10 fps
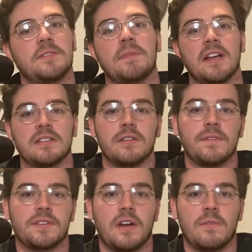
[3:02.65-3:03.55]
just because
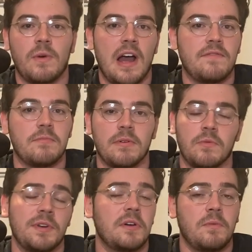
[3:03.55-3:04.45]
Louisville's our rival,
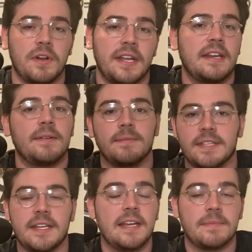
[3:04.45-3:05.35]
but we don't want any
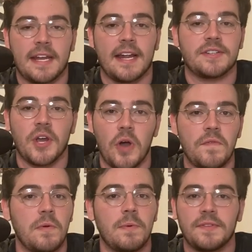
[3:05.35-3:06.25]
team to catch
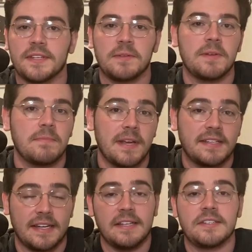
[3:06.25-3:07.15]
COVID. We want this to be the
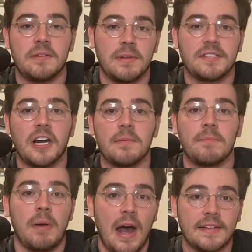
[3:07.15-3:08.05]
best NCAA
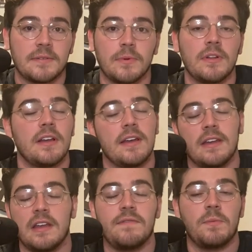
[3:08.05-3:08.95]
tournament possible,
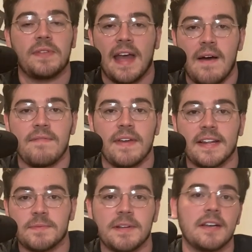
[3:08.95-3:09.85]
even without
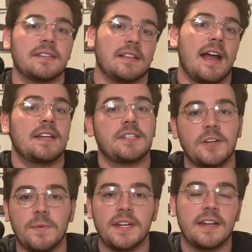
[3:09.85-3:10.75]
fans, because last
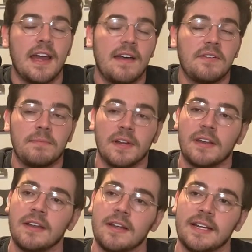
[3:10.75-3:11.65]
year we didn't have it. But